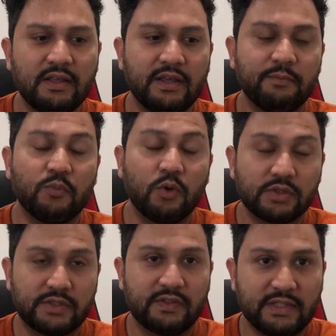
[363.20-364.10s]

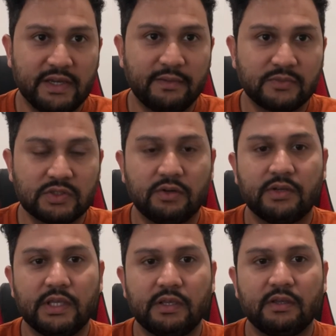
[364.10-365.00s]
most of the time. So
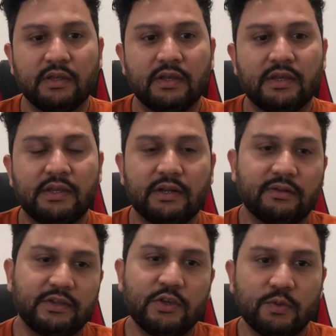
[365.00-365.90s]

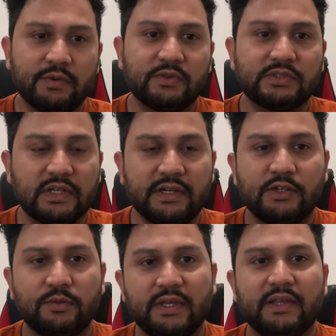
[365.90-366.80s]
the human would still need
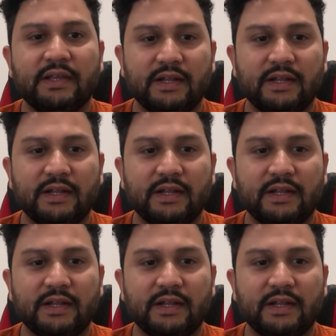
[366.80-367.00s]
to be,